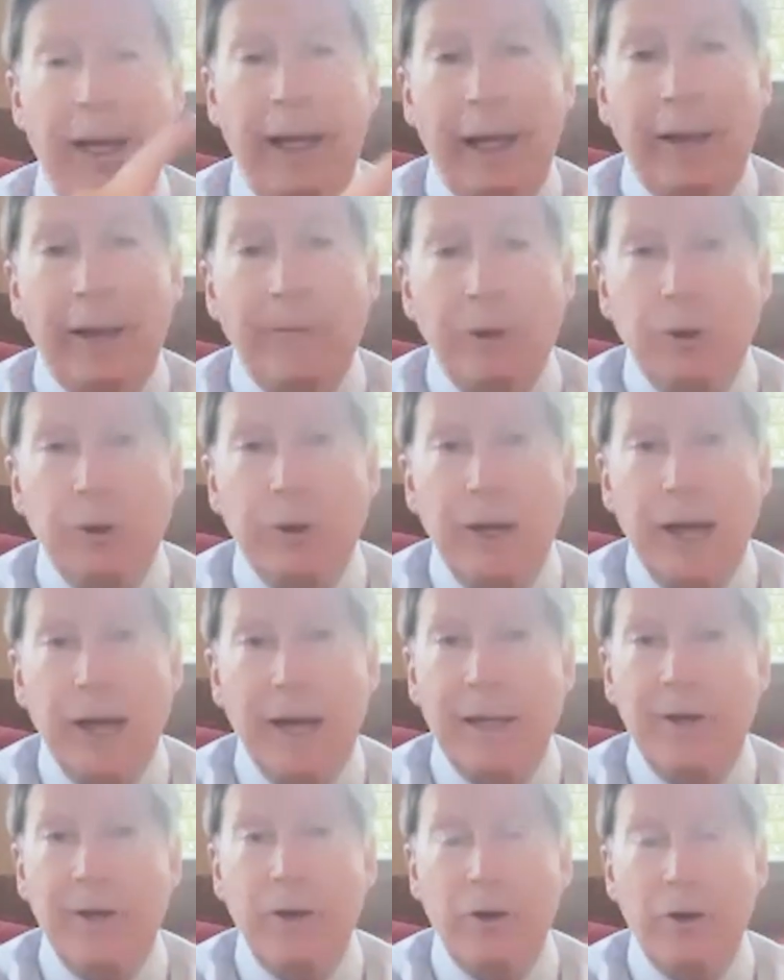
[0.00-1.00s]
If you get
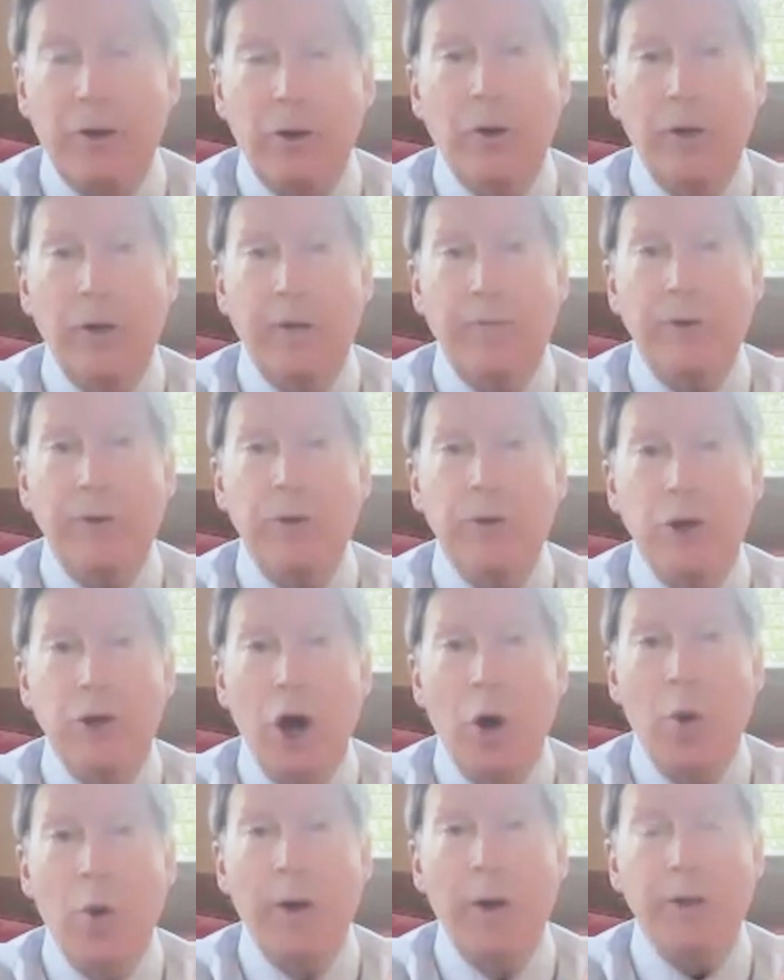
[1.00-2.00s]
in early, if you
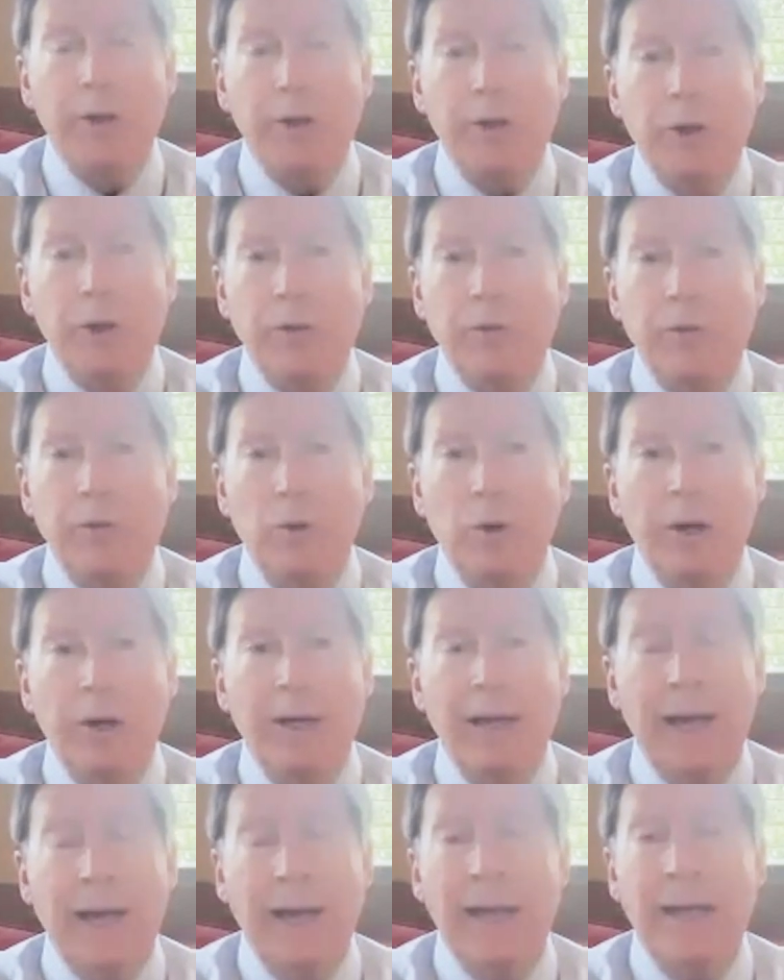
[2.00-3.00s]
know what to look for,
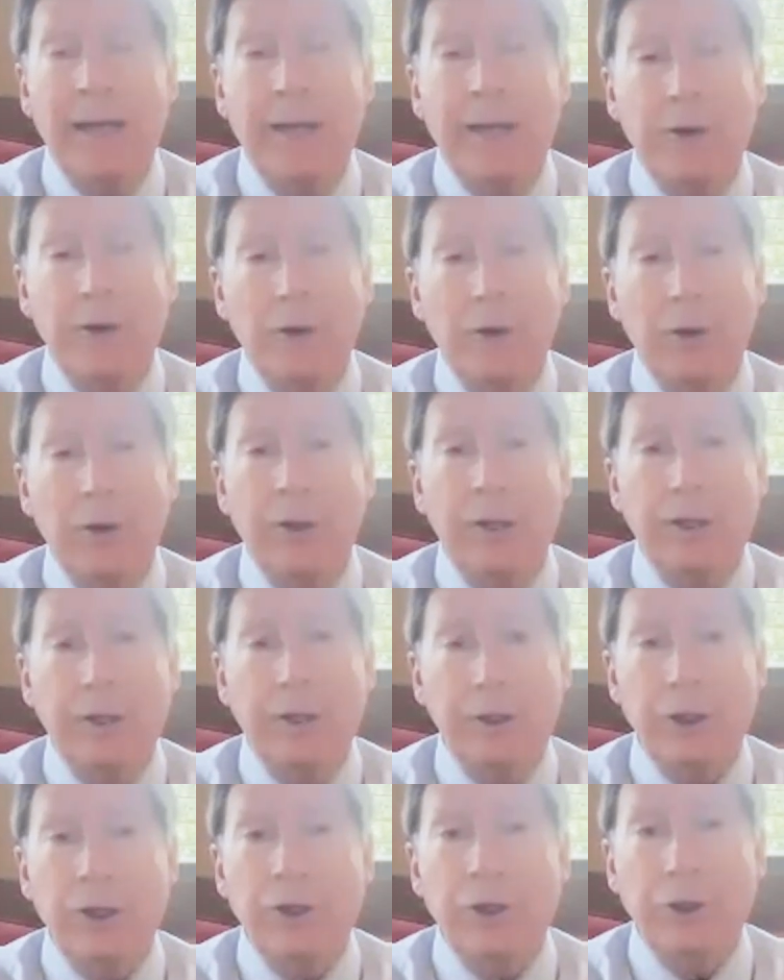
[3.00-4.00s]
getting in early is
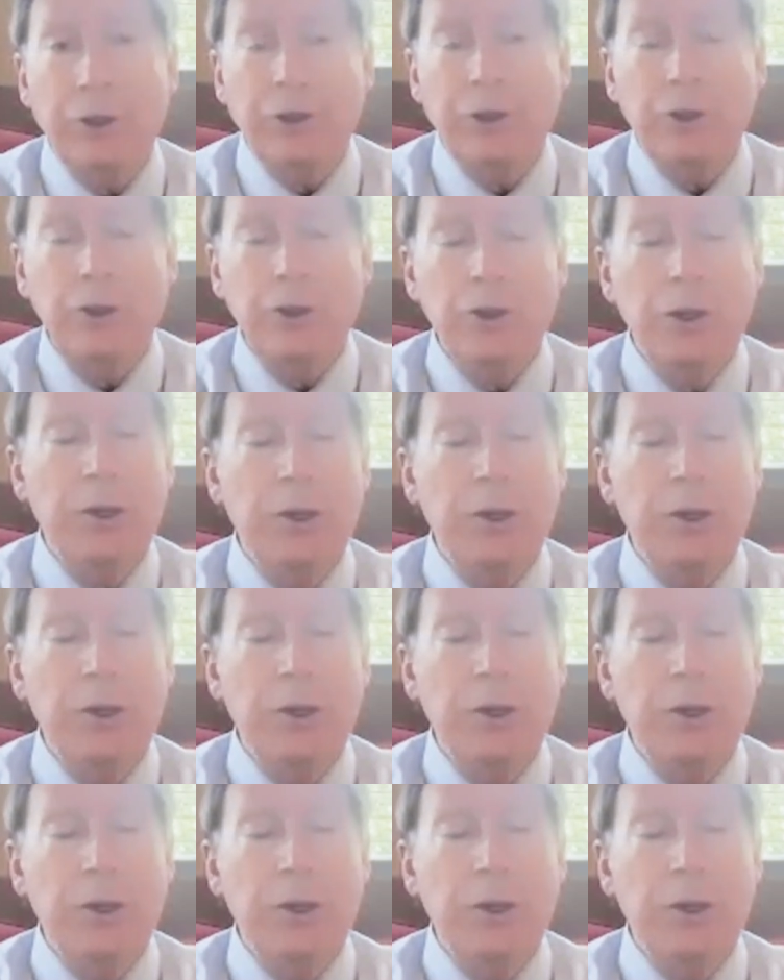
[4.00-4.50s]
huge,